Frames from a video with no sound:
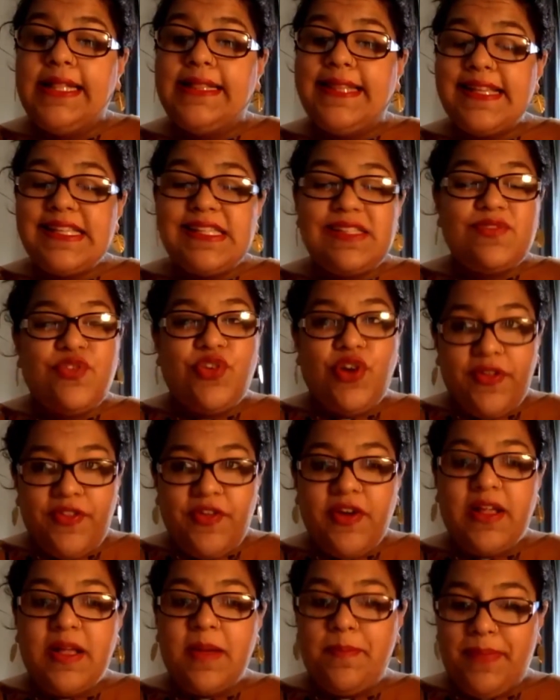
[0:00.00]
This
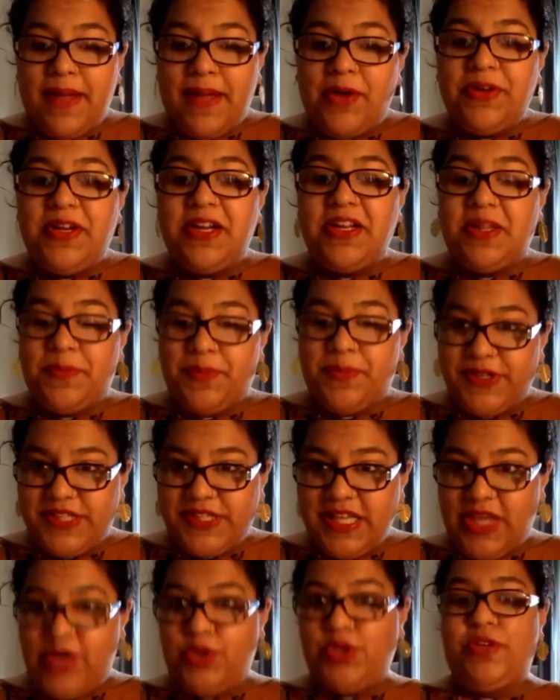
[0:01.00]
further compounded the
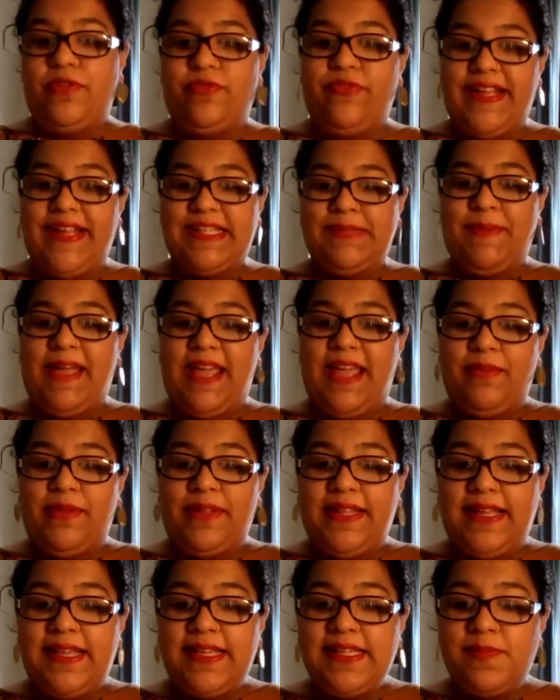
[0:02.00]
persecution faced by
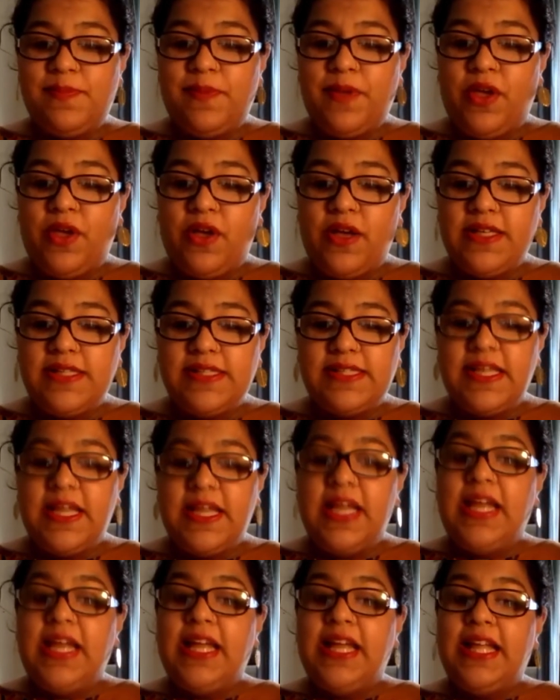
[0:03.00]
Ahmadis because
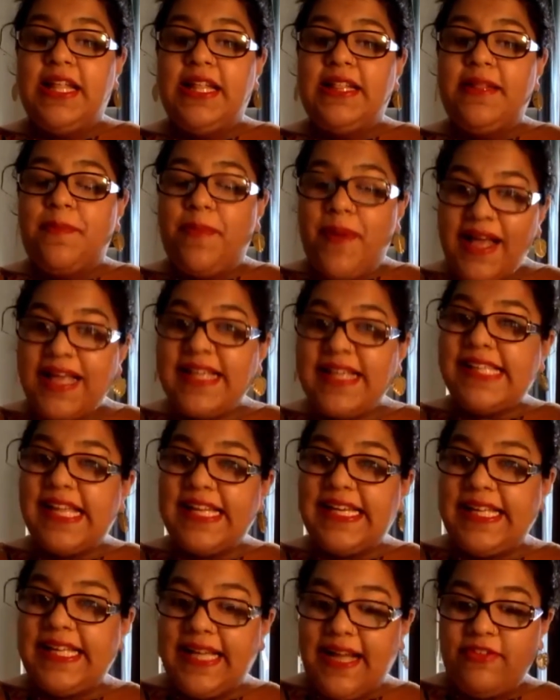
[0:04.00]
the
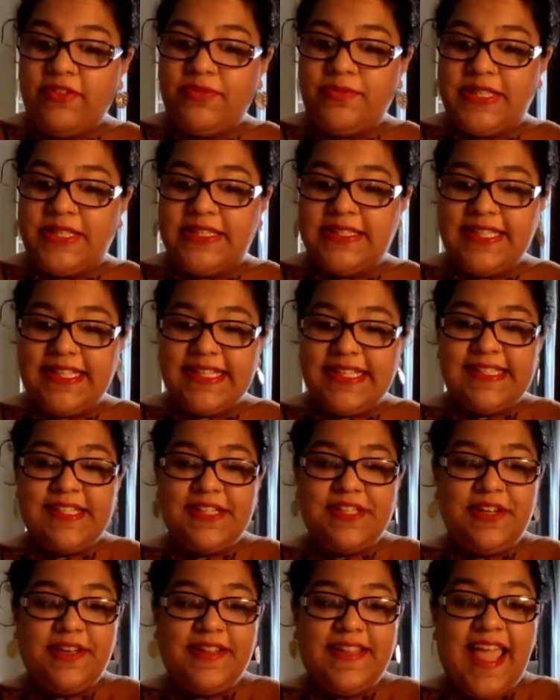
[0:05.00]
Pakistani government
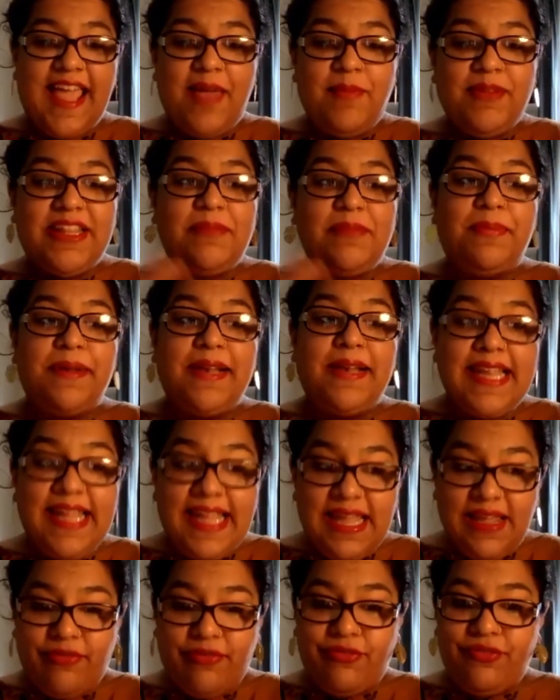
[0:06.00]
considered the Ahmadi
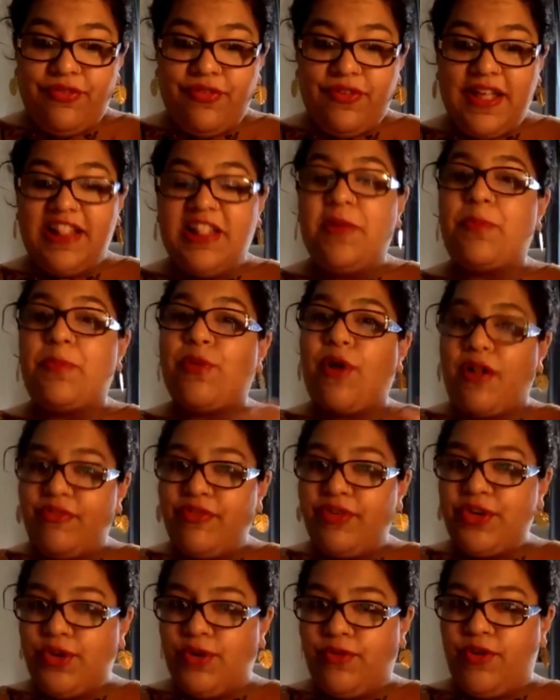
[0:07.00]
belief in the
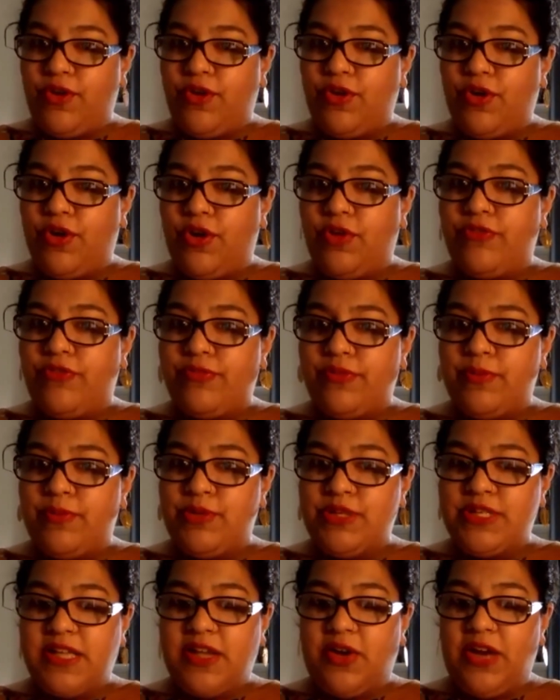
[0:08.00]
prophethood of
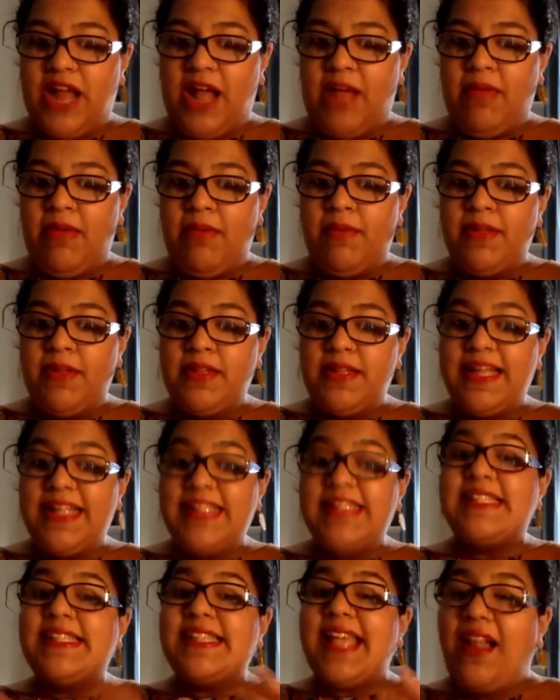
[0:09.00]
Mirza Ghulam Ahmad
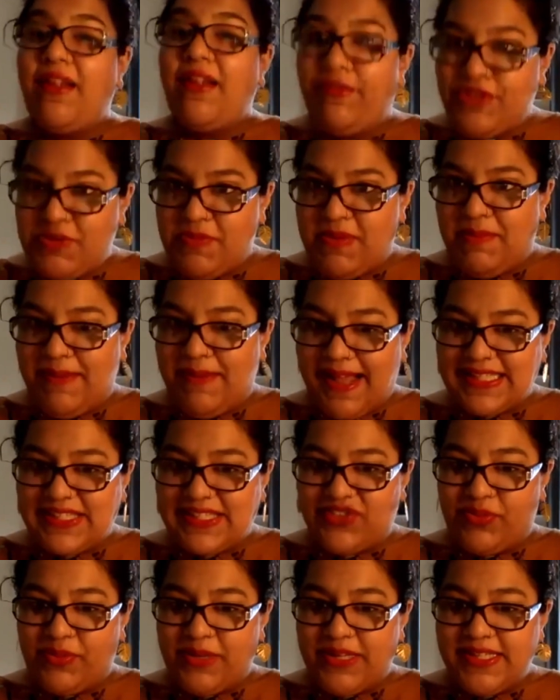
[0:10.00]
itself to be
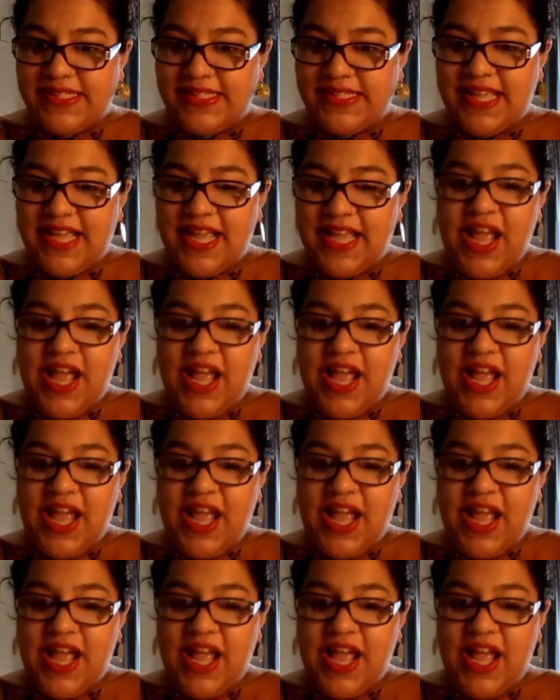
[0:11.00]
blasphemous.